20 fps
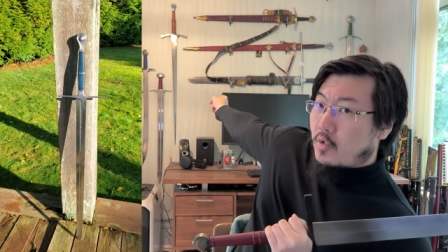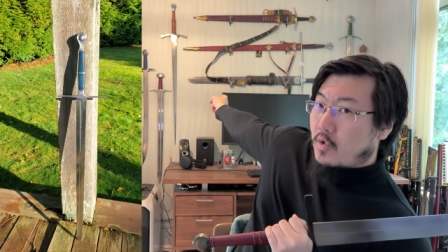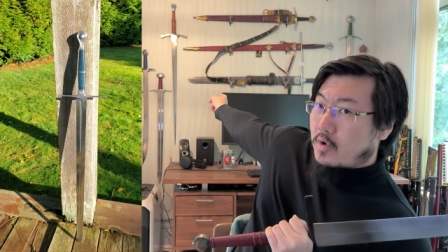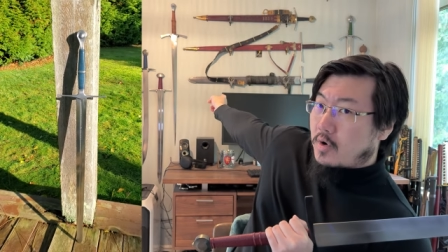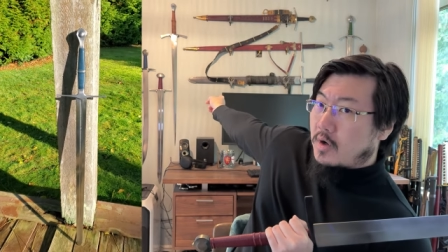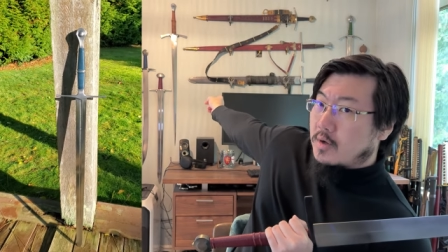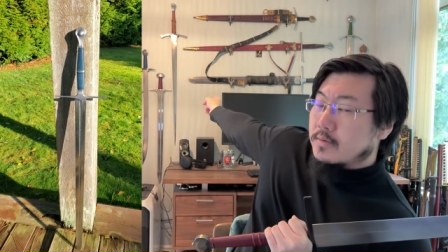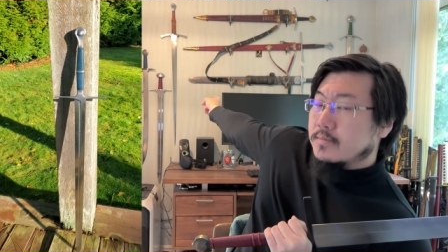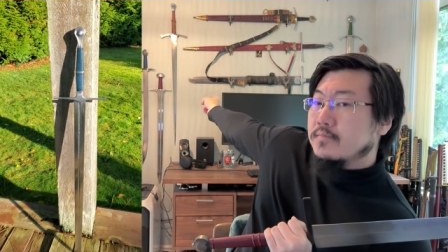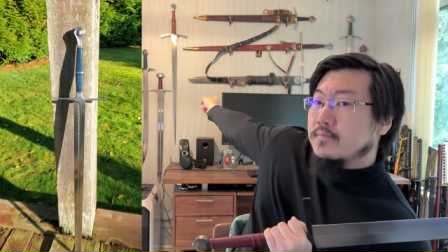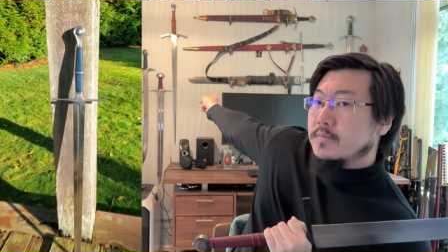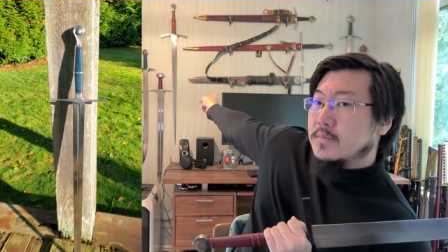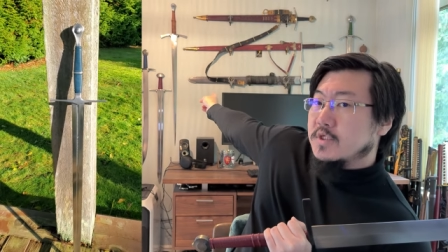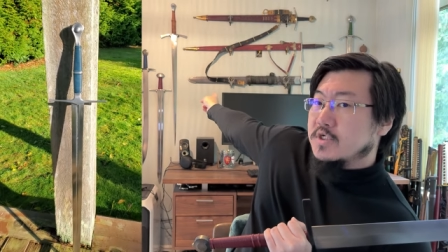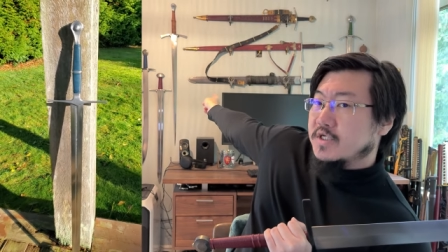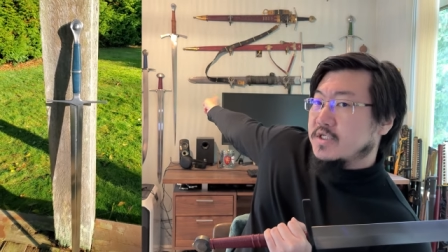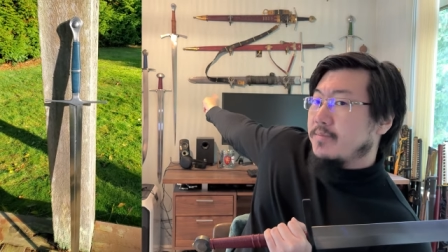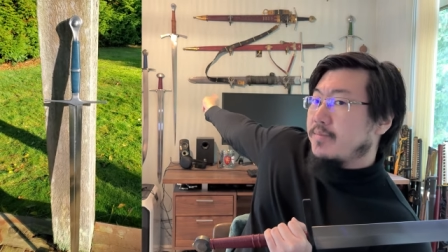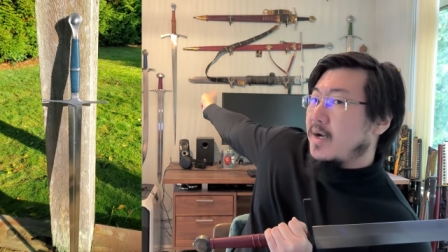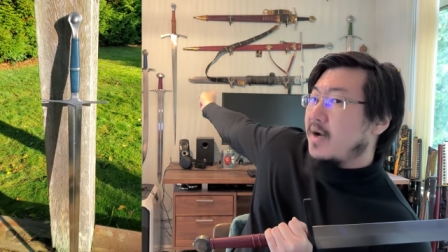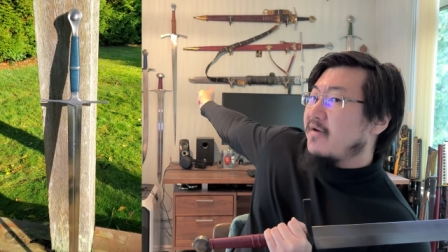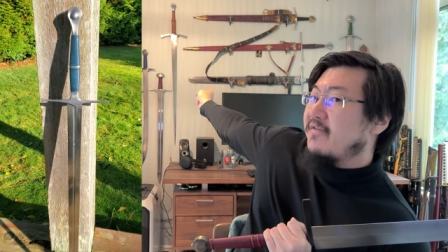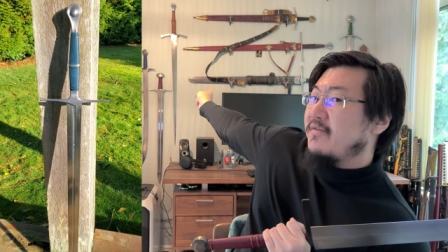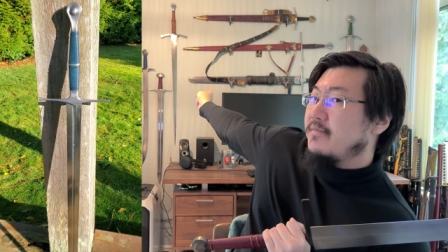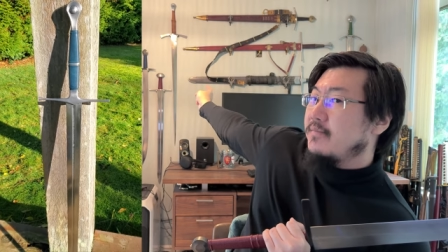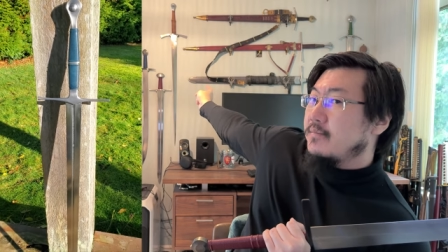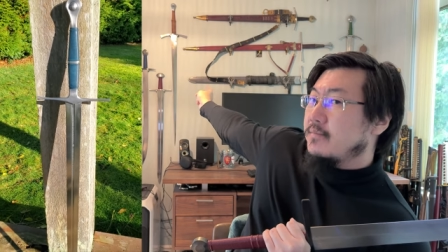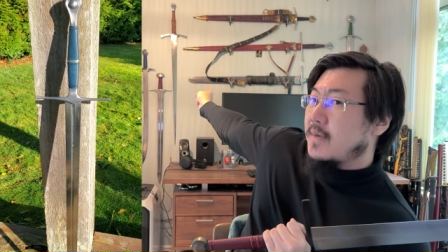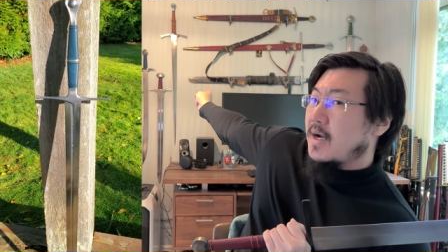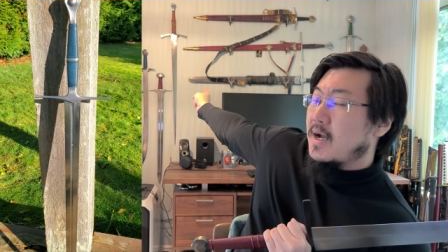War, just above
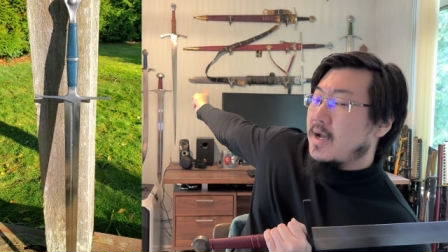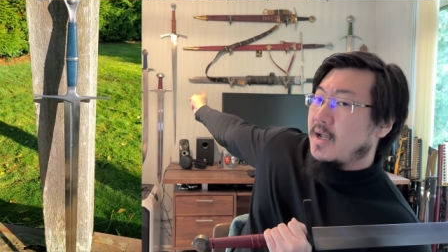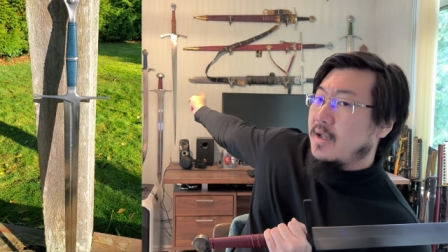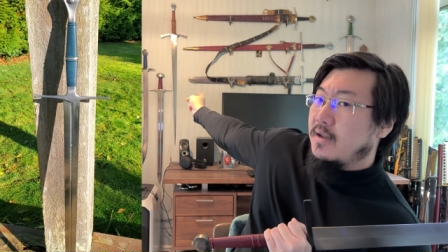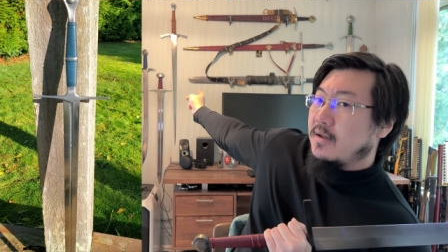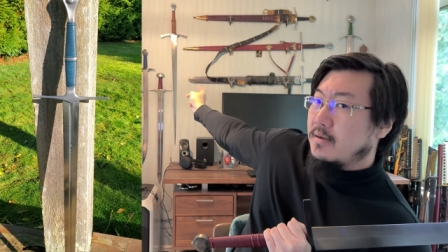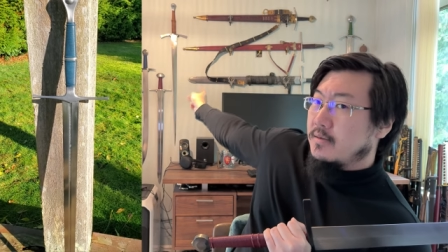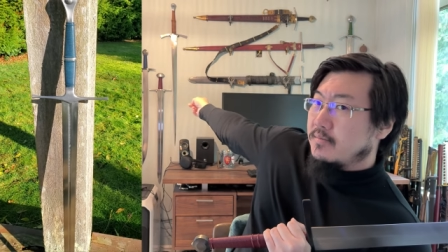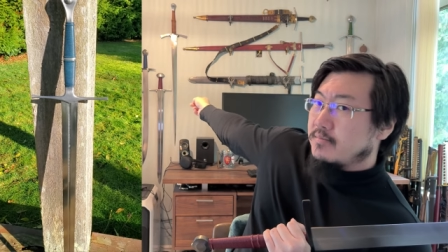my